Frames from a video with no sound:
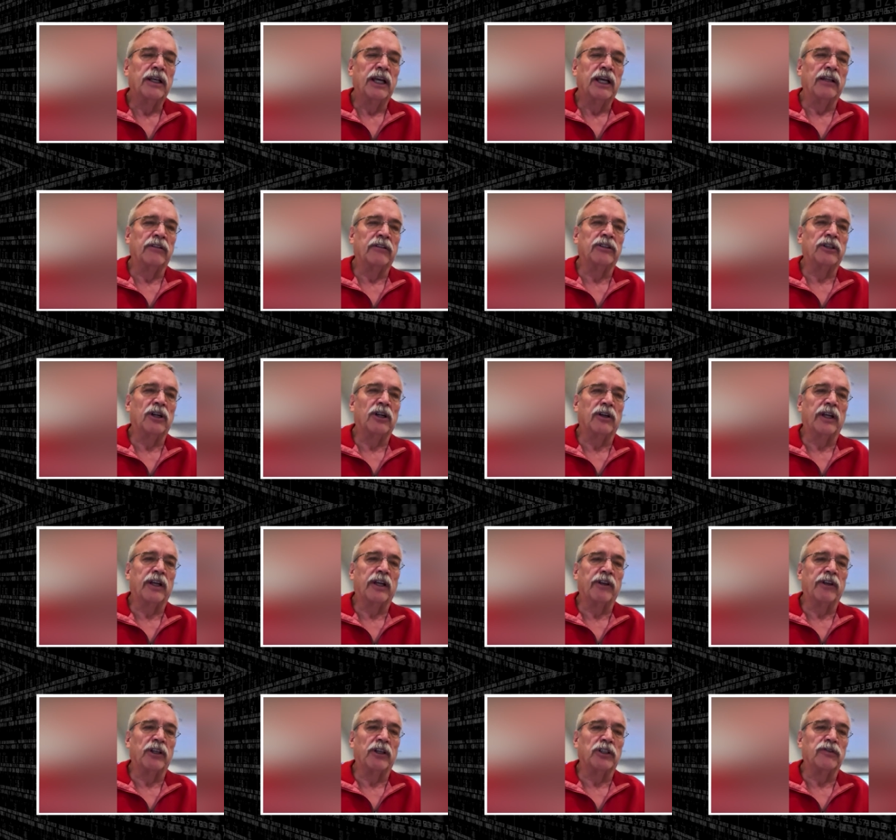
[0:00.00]
and start
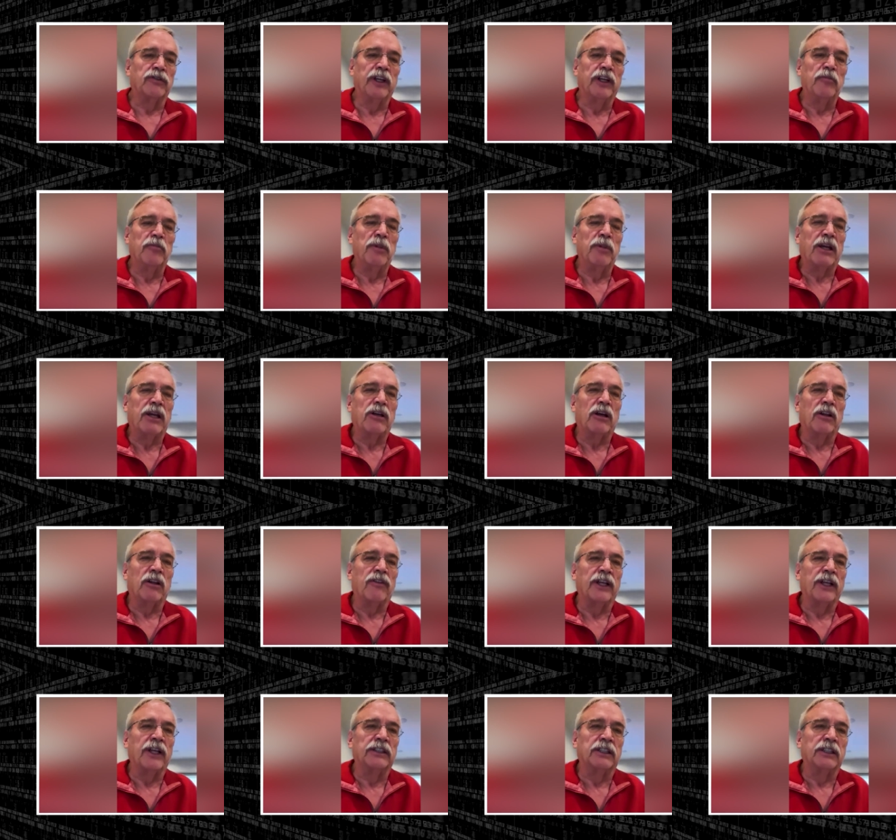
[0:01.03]
giving us feedback on
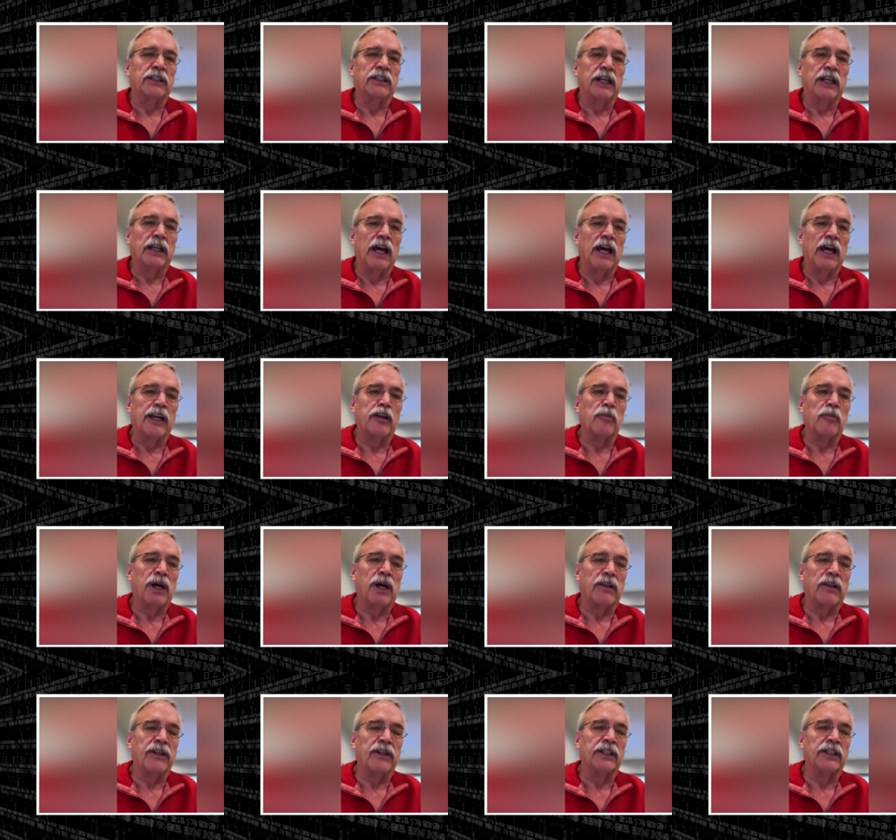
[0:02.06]
things that they like
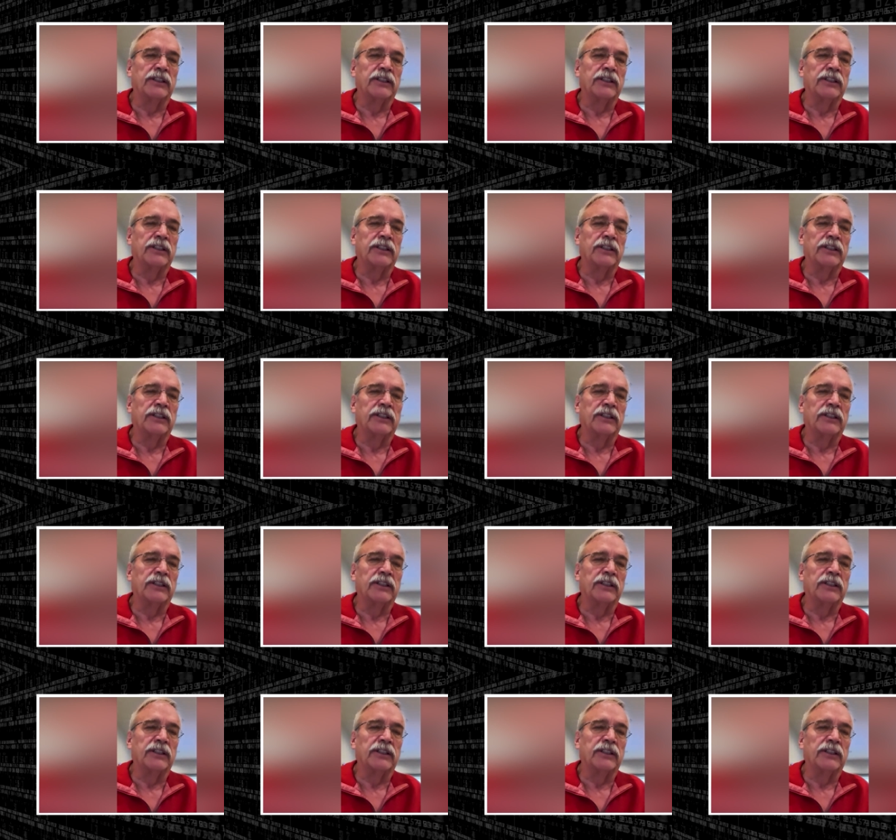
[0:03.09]
about it, things